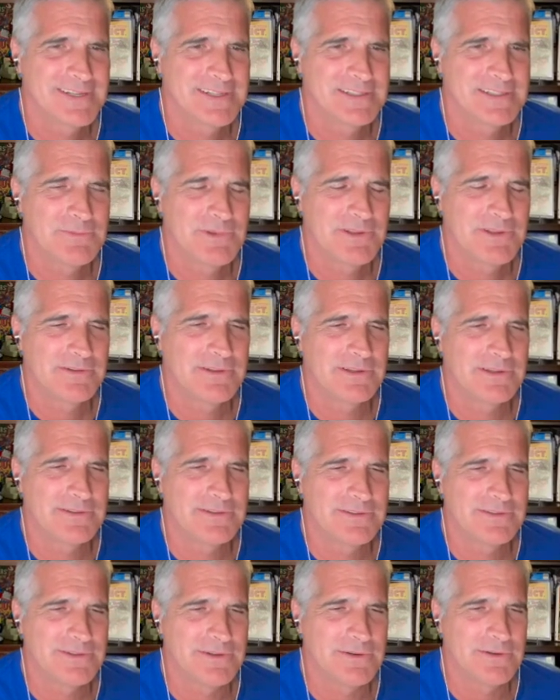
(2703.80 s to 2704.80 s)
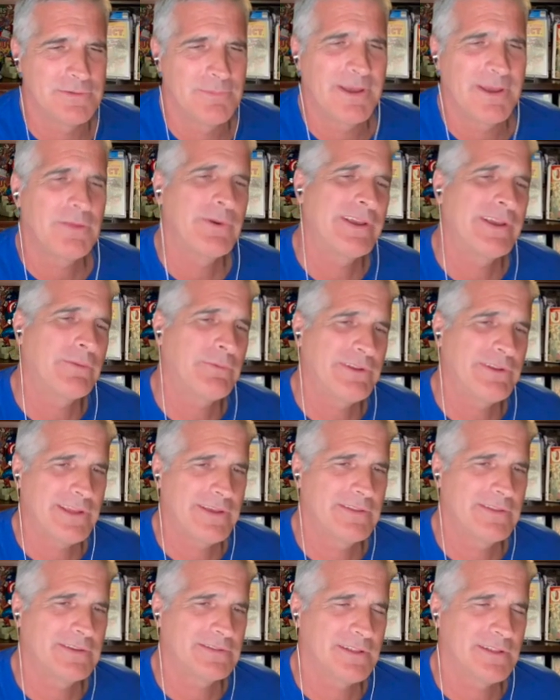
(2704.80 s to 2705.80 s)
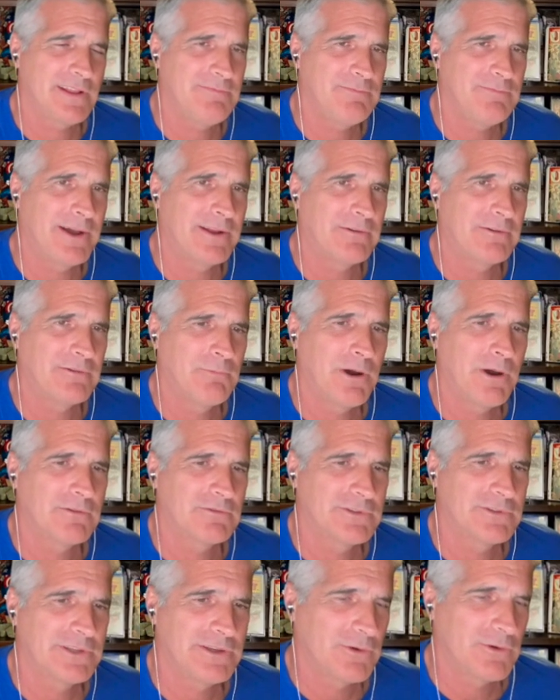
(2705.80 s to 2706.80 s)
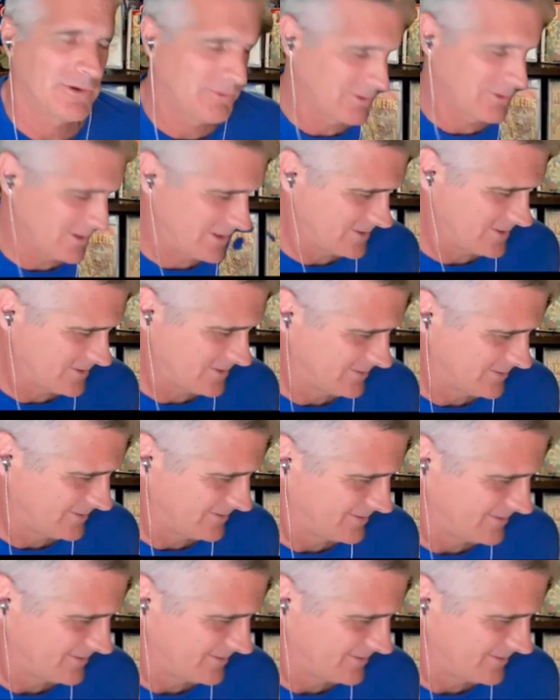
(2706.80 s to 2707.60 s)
Got some other things to do. By the way, can we take this life model decoy with us?